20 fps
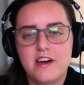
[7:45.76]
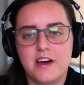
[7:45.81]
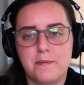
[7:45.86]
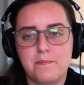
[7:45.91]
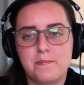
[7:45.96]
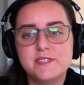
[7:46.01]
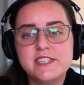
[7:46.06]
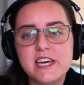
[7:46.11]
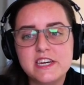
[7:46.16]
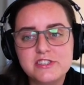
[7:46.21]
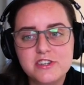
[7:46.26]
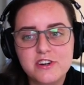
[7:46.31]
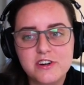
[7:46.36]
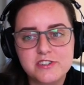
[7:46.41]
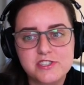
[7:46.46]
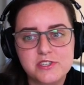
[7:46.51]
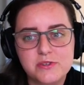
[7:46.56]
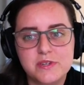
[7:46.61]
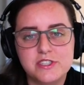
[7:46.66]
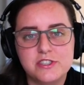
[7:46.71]
Possession
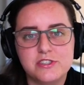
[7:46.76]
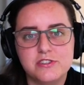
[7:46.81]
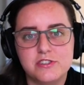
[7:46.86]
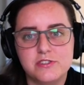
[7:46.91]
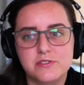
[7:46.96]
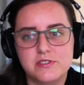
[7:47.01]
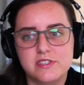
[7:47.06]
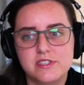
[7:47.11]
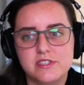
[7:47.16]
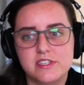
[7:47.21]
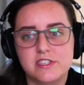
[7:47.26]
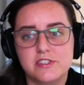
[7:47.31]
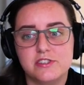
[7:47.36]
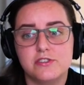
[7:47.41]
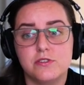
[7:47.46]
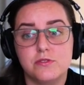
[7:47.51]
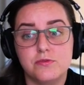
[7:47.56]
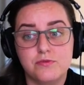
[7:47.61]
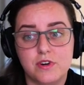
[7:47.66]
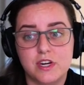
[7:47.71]
also introduces
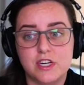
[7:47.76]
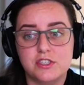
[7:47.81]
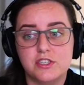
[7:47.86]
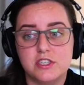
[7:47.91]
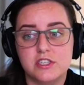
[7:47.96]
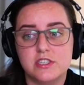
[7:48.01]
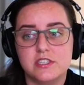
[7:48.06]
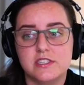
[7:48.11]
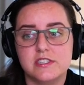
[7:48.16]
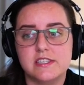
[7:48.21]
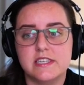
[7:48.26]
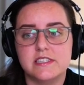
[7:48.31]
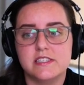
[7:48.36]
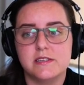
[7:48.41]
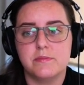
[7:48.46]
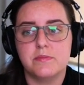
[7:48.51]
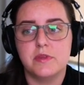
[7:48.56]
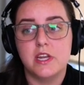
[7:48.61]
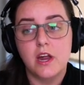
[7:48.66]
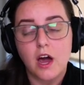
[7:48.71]
additional friction to set
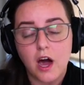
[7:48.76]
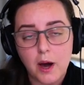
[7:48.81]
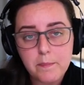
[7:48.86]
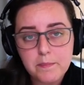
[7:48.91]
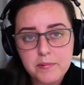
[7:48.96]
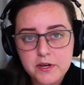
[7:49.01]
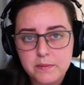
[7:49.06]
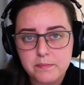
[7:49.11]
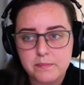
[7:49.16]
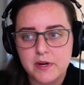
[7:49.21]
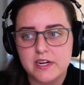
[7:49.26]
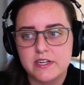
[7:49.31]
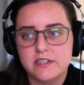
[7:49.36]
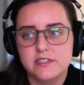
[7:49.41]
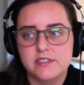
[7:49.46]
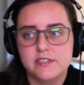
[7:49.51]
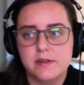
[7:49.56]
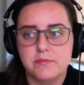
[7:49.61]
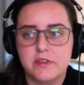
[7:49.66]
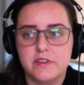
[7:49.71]
something up compared to
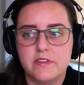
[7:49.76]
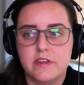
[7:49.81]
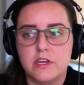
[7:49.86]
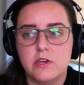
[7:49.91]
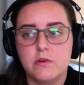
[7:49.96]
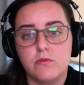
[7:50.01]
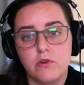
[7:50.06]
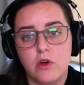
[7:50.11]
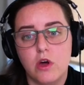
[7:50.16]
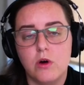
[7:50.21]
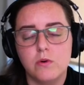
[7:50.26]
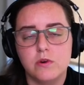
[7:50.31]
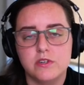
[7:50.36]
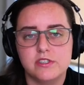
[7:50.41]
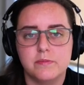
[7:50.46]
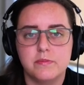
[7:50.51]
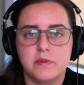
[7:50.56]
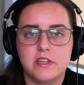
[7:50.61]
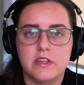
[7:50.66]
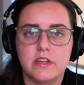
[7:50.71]
something that you know or
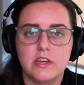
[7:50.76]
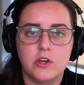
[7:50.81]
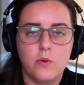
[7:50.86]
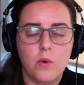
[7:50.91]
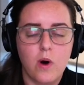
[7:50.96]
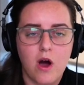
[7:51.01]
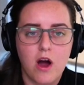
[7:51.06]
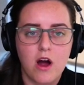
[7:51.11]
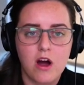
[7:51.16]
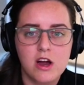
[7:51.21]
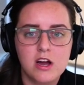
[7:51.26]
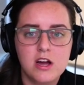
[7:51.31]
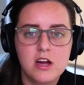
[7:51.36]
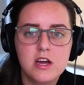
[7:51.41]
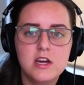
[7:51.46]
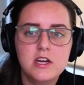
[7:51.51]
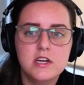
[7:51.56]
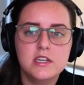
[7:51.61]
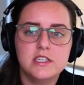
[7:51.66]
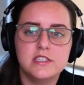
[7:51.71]
something that you are.
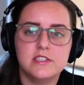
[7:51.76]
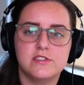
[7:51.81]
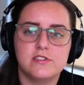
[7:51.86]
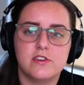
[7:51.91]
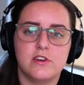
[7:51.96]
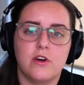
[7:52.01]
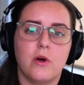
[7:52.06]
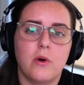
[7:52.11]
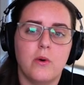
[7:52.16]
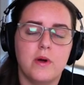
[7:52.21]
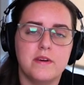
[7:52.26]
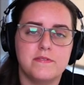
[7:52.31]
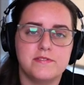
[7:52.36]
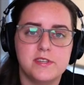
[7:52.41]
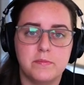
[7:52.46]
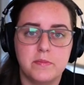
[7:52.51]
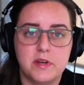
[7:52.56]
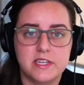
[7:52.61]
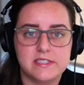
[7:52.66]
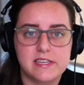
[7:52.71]
And so if
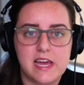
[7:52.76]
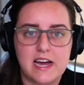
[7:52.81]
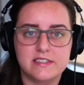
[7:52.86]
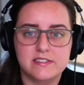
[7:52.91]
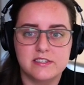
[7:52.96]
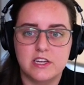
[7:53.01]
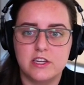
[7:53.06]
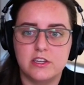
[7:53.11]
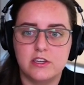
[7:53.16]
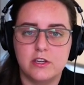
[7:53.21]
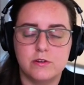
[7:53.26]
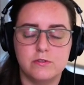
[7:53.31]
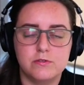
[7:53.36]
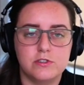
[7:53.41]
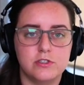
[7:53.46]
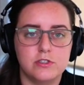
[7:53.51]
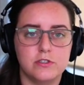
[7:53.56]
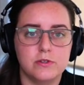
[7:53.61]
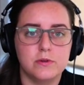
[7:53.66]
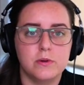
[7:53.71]
somebody is asking you
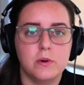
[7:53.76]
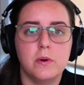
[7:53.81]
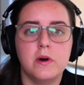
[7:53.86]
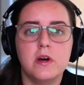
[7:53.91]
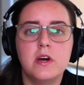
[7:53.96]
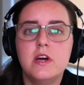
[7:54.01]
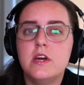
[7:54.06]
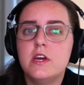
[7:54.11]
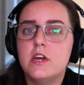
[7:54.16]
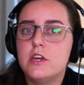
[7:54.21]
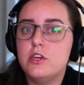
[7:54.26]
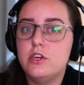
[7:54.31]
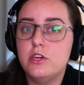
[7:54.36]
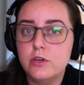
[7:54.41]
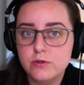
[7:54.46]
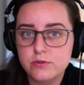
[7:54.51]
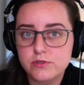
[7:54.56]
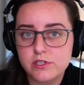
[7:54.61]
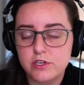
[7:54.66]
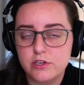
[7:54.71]
to
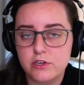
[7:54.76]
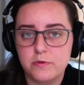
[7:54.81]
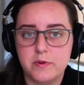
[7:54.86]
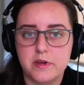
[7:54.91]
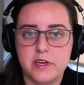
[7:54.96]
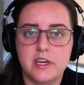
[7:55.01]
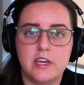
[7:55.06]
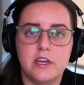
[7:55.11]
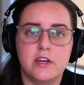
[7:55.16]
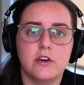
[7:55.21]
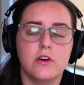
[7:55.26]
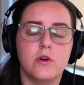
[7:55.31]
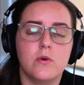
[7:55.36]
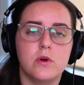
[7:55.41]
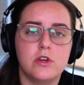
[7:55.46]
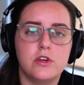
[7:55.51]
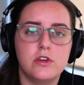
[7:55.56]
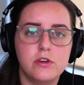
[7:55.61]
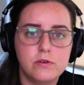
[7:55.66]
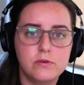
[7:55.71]
use a YubiKey or
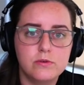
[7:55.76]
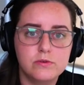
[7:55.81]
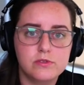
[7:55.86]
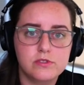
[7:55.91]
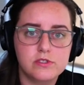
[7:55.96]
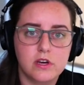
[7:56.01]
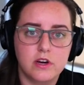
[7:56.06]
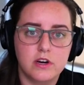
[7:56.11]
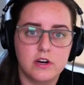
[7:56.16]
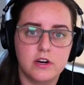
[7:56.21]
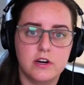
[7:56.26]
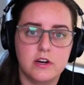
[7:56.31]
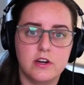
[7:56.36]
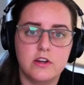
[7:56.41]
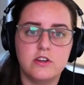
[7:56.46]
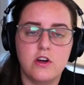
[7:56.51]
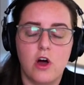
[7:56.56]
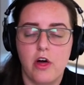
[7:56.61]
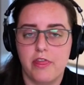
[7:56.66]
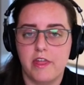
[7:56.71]
use
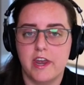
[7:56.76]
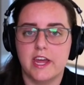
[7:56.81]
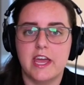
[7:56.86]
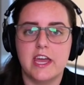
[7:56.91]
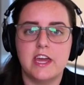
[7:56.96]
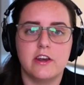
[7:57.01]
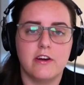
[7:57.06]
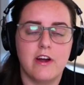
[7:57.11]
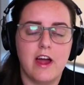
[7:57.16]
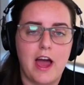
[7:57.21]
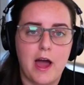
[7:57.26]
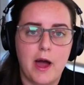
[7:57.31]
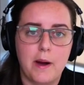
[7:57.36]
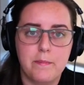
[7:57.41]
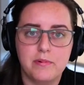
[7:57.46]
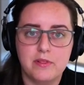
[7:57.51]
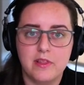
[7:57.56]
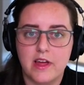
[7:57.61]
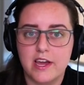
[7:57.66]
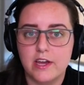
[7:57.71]
an authenticator app
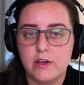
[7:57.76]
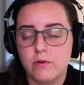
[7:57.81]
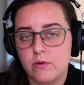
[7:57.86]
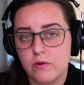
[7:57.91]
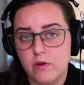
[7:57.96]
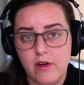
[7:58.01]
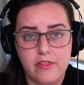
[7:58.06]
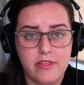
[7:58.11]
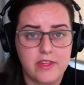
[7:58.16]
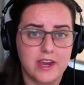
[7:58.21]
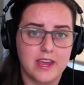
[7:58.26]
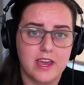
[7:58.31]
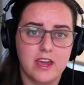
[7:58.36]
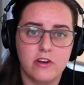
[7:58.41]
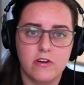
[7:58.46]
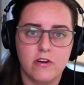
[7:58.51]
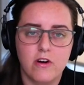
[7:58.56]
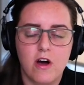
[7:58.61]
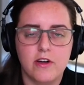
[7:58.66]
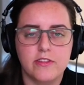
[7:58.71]
like Google Authenticator
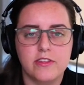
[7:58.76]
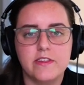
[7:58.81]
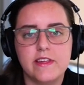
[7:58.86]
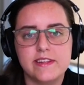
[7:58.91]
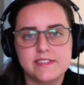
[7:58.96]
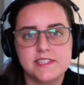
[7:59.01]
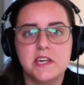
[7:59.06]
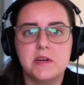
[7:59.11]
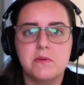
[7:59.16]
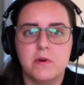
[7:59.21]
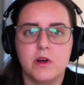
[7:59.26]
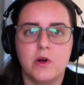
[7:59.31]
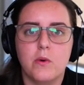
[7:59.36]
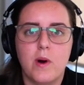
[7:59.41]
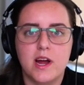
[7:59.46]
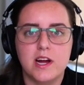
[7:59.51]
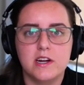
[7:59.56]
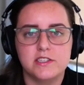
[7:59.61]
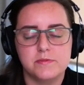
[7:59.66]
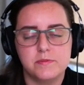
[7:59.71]
or Authy, that's going to
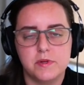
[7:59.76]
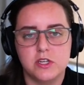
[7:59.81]
require some